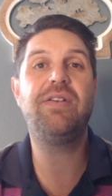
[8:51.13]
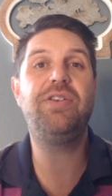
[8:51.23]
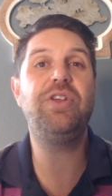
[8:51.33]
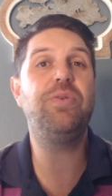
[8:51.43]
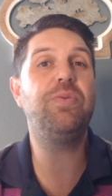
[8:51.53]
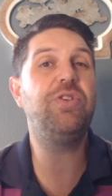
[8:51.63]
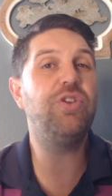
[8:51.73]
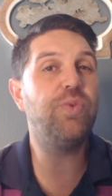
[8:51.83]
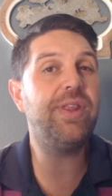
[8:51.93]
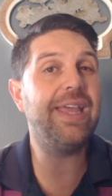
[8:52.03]
Do
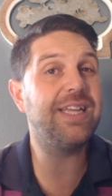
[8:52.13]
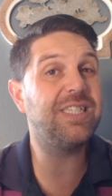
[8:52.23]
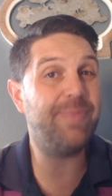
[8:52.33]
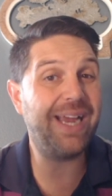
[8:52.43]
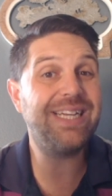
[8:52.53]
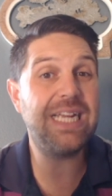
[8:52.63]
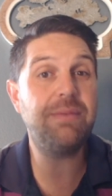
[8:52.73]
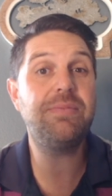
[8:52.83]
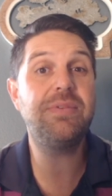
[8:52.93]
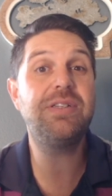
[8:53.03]
you really expect
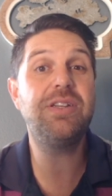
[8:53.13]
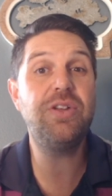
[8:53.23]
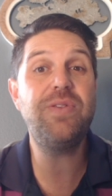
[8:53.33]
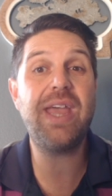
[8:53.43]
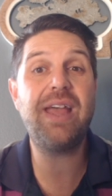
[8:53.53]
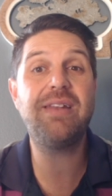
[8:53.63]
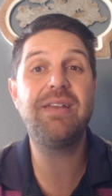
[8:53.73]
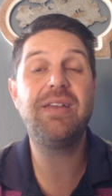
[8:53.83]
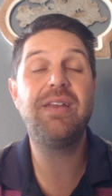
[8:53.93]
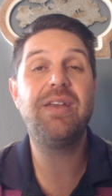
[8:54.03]
him to do that?
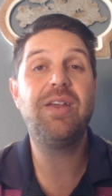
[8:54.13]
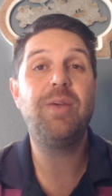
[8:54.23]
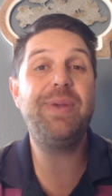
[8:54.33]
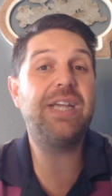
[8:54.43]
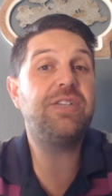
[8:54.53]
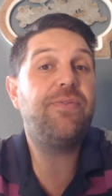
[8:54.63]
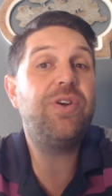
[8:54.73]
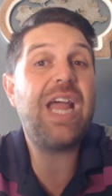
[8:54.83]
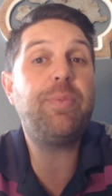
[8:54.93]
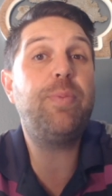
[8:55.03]
Because if
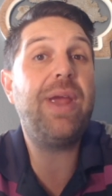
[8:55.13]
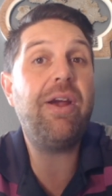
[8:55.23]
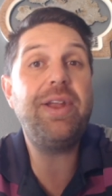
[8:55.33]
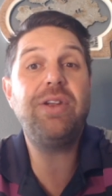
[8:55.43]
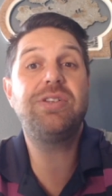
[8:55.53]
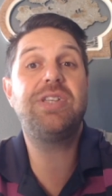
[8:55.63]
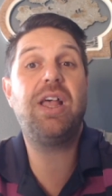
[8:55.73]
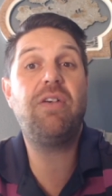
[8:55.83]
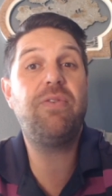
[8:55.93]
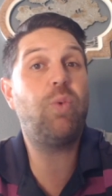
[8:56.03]
we're not preparing
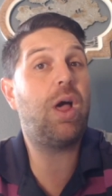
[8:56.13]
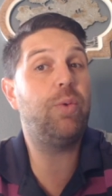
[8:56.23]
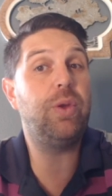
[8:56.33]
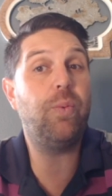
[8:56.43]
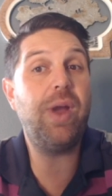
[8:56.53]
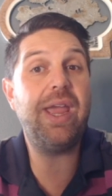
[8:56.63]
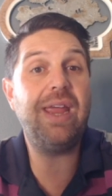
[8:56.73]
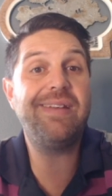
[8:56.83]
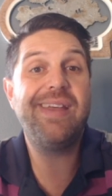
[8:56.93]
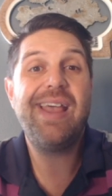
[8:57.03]
yourself while we
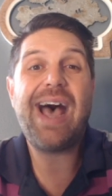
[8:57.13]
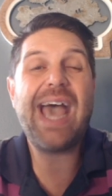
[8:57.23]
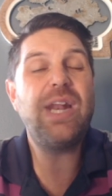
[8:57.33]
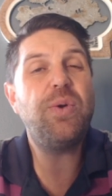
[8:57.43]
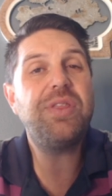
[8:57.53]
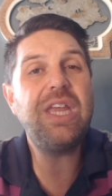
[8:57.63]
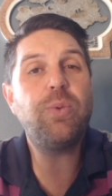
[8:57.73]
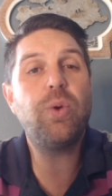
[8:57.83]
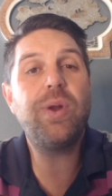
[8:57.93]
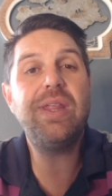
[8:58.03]
wait, I don't think
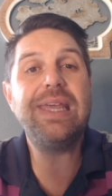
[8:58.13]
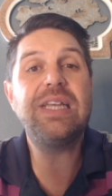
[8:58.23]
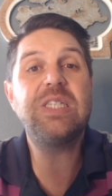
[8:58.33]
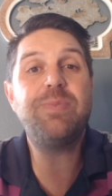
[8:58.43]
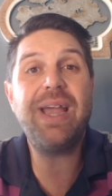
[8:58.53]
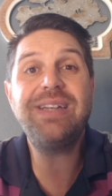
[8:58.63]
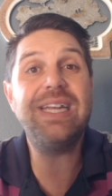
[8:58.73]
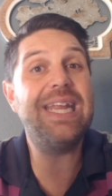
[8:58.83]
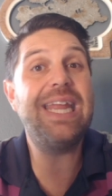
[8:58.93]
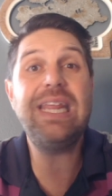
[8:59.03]
we're really
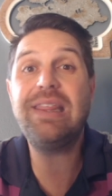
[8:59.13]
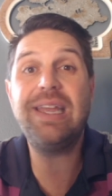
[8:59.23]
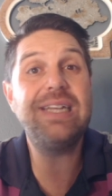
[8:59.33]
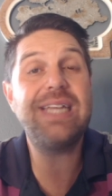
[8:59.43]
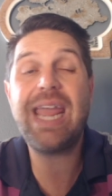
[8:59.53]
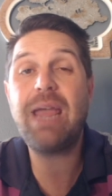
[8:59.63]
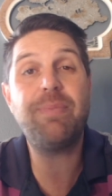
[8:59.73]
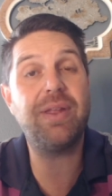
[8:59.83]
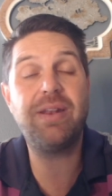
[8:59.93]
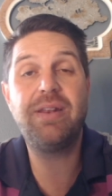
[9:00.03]
expecting anything to happen.